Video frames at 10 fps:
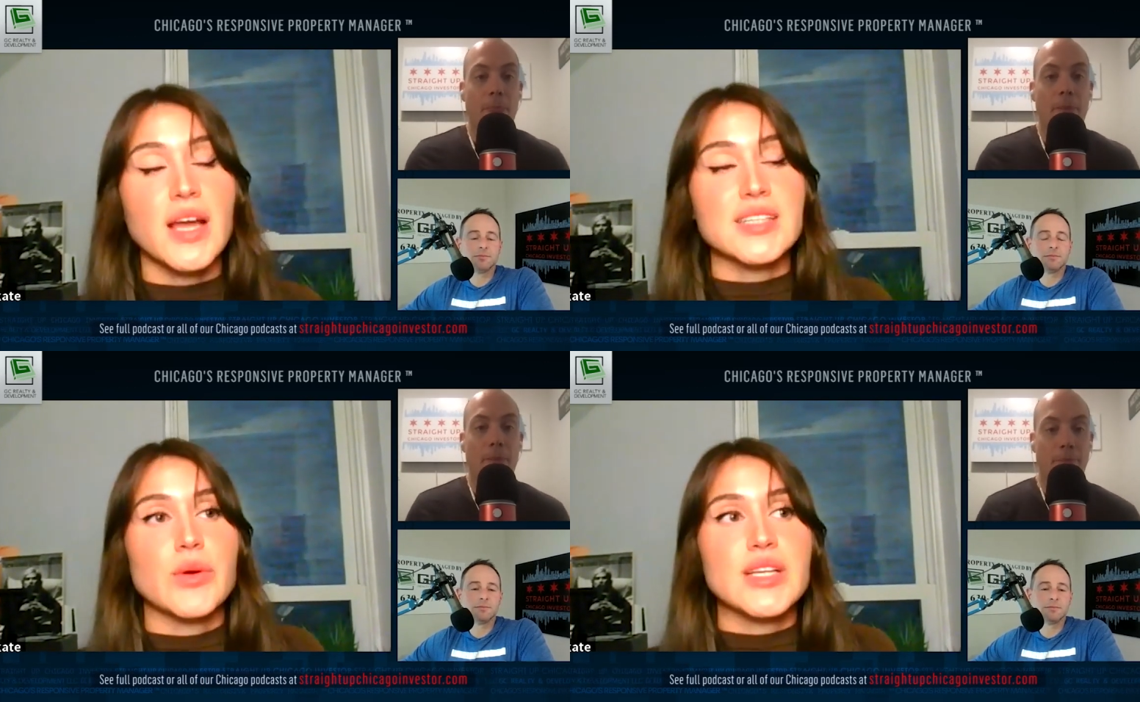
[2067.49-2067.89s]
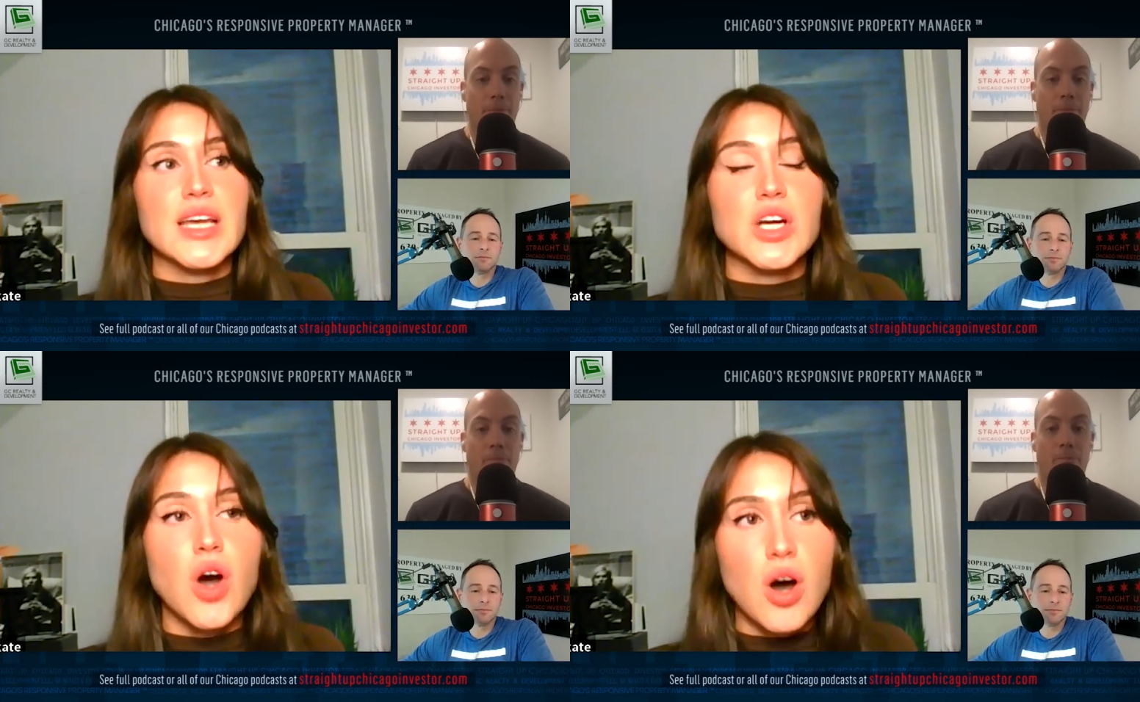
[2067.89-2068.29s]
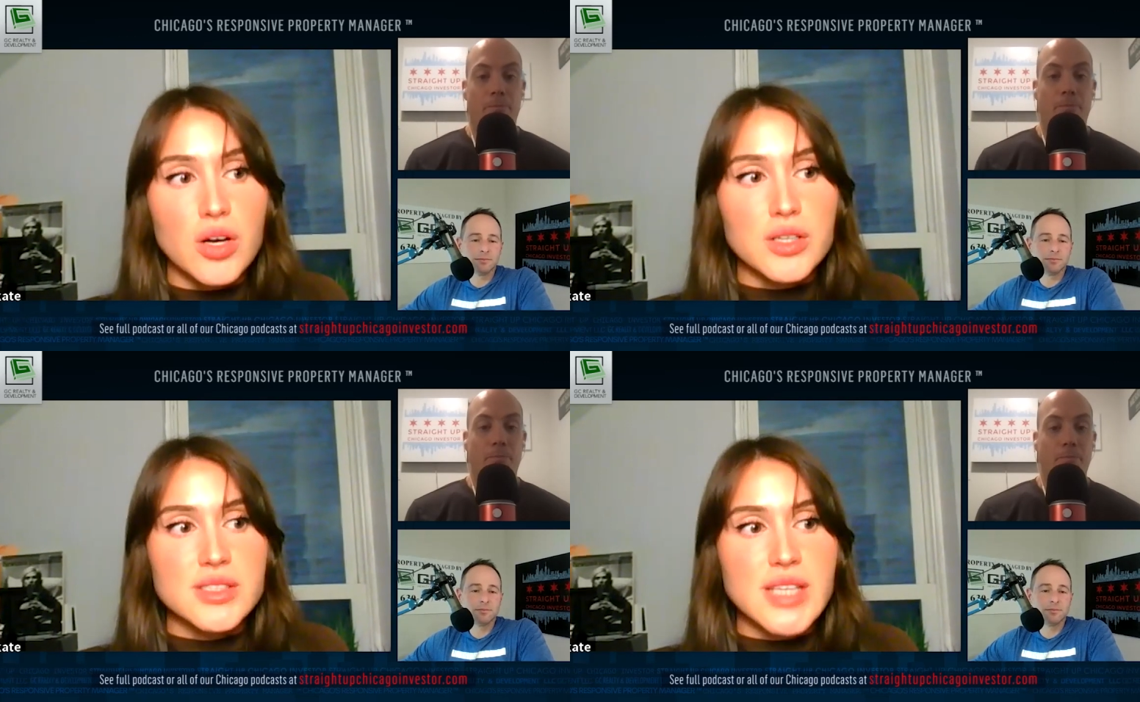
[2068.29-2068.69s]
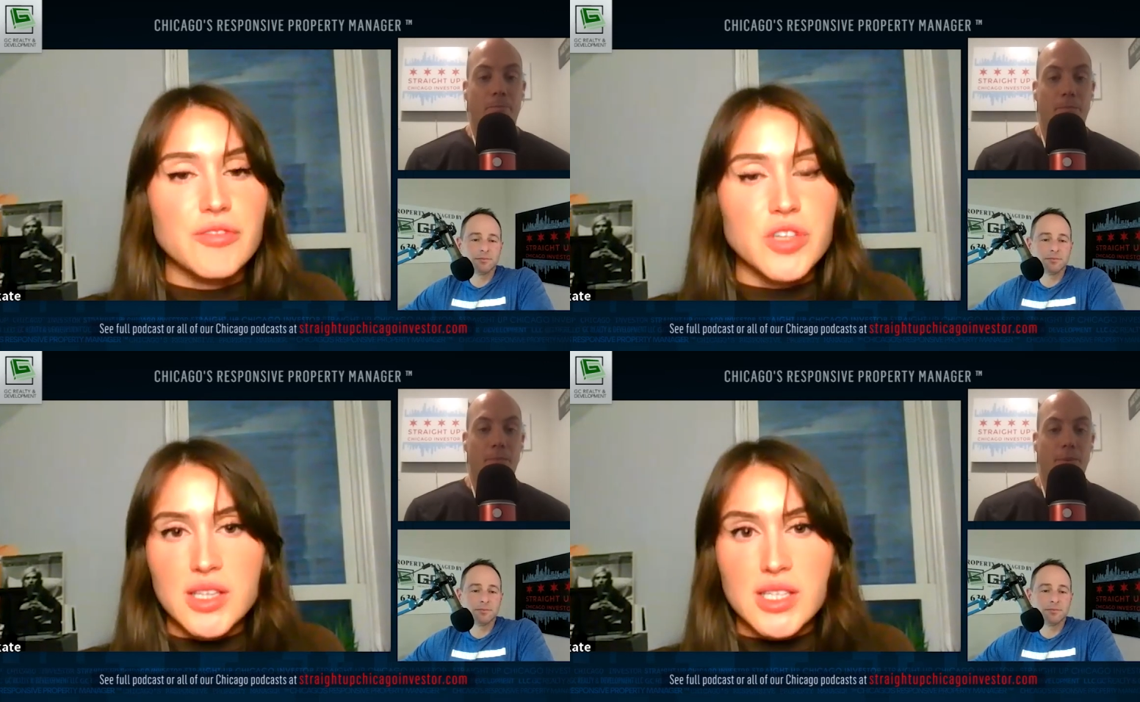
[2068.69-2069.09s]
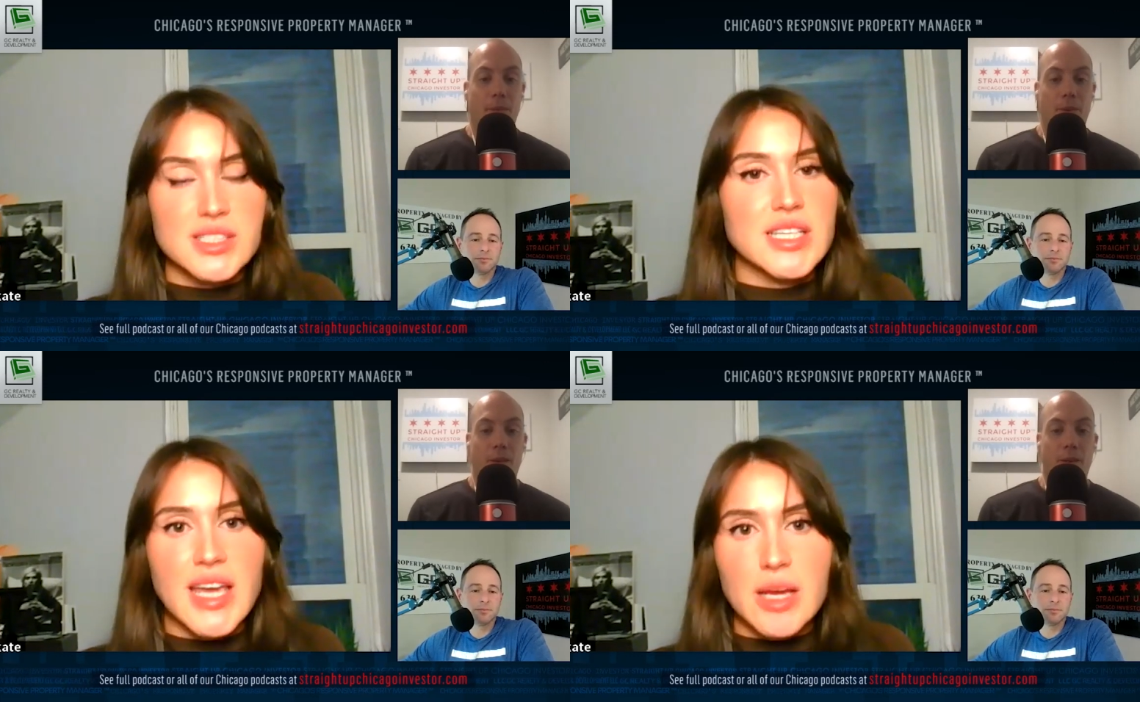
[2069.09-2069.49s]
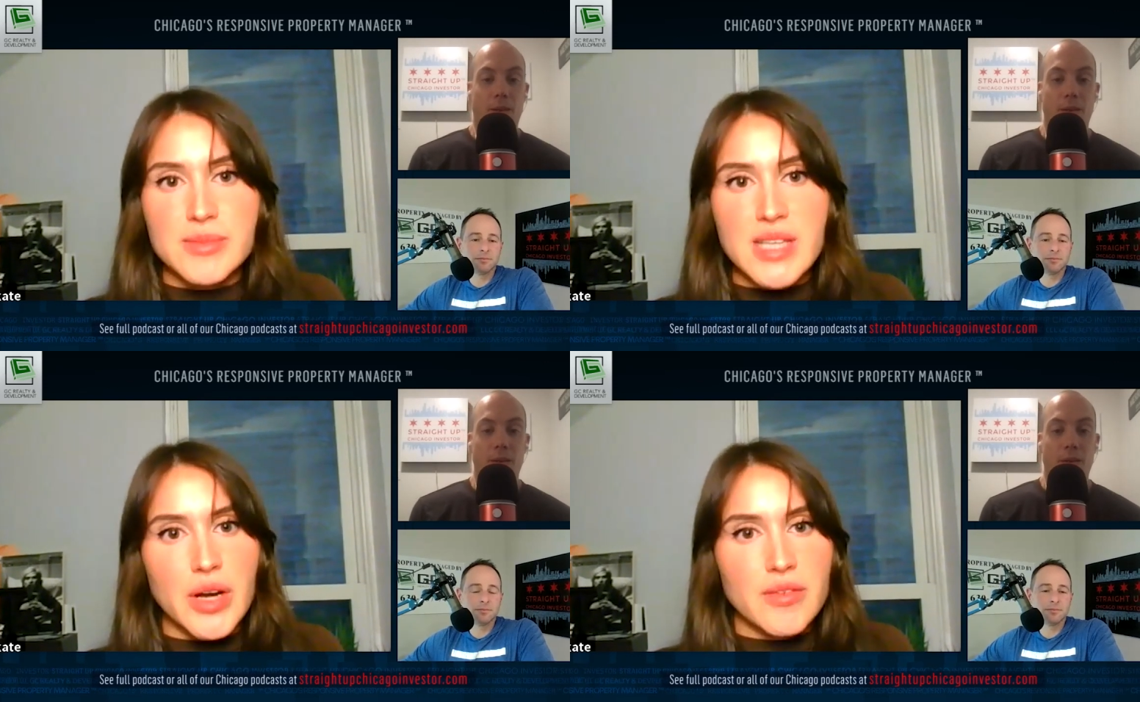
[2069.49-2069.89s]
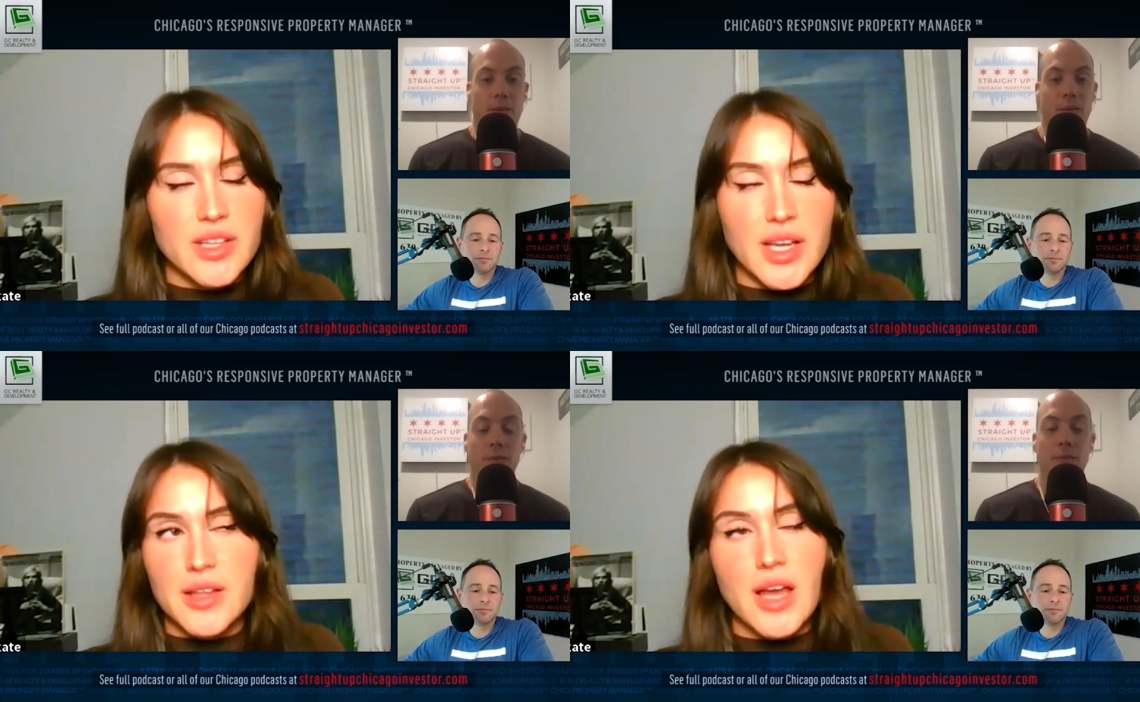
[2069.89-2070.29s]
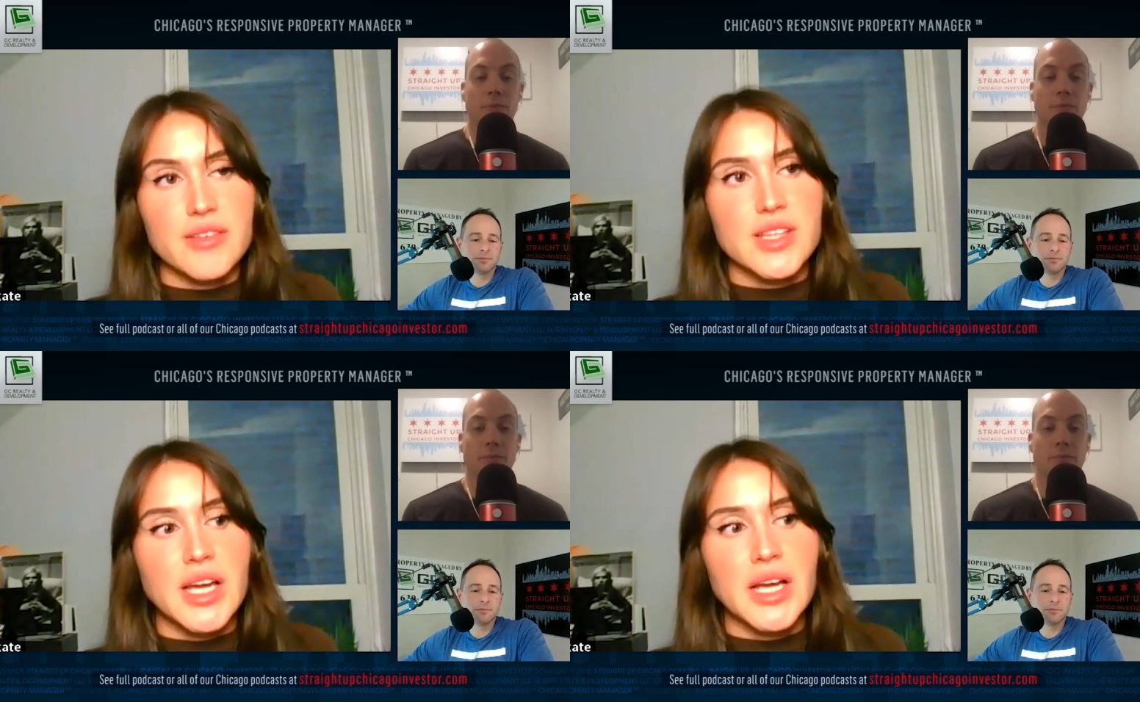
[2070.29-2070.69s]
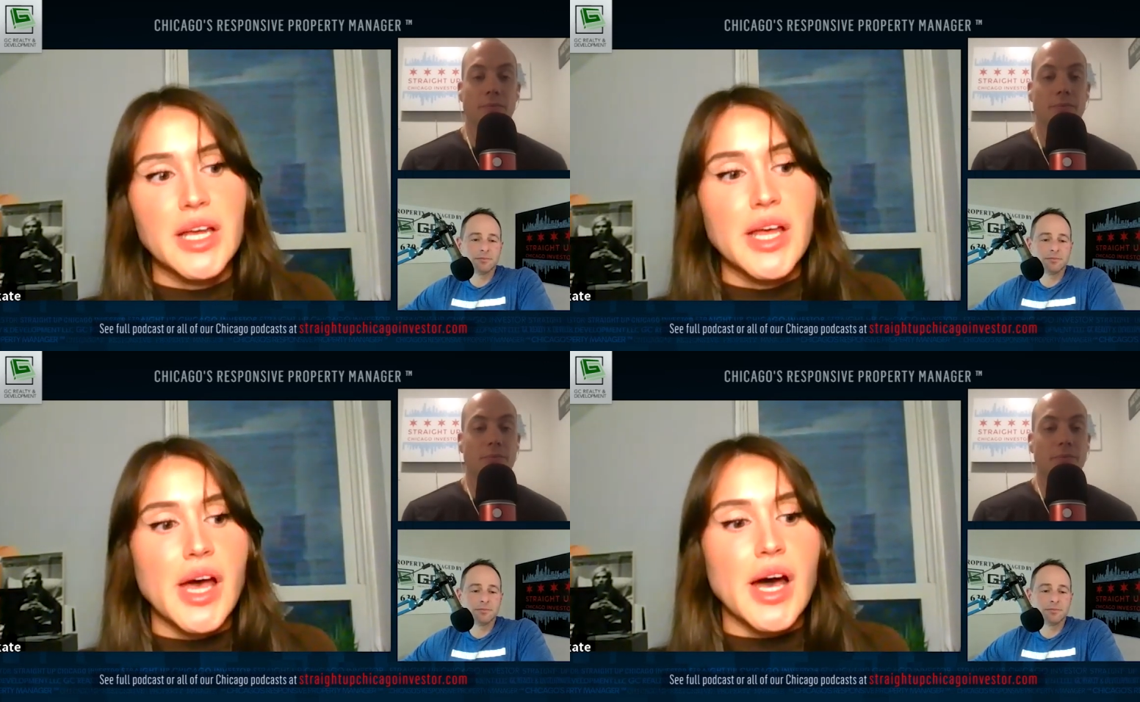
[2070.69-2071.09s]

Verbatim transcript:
Speaker 1: Because I would get calls after the listing came down and everything, everything